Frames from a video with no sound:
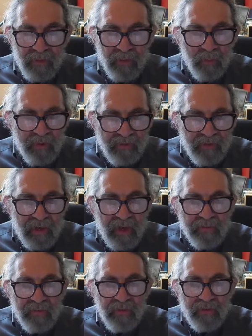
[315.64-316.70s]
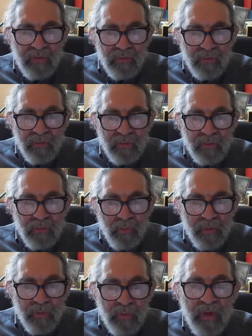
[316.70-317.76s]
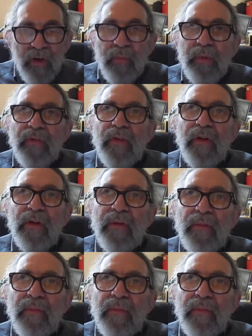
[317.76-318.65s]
What is there left to do when all hope is gone?